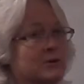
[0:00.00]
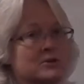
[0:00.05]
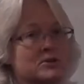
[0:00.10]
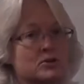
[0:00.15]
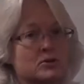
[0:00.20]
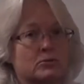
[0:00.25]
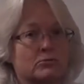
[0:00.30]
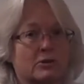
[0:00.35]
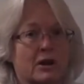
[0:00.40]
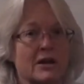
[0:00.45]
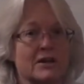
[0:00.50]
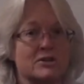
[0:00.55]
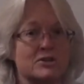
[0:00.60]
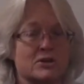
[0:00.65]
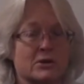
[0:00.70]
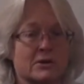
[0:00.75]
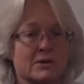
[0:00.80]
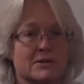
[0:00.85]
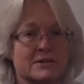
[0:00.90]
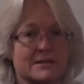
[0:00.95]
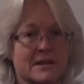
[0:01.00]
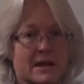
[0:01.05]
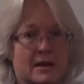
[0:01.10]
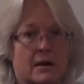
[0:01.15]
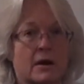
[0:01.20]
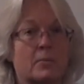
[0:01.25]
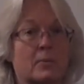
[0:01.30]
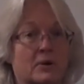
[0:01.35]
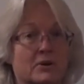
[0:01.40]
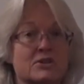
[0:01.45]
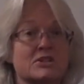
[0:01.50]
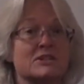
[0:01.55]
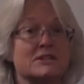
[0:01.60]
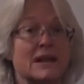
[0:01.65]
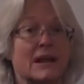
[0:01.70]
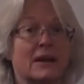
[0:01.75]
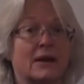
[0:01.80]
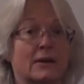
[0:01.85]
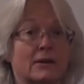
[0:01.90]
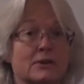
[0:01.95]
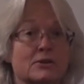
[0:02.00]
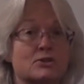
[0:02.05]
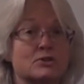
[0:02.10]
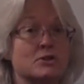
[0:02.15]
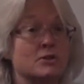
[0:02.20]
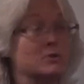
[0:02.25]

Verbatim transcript: original ratios set up are scaled as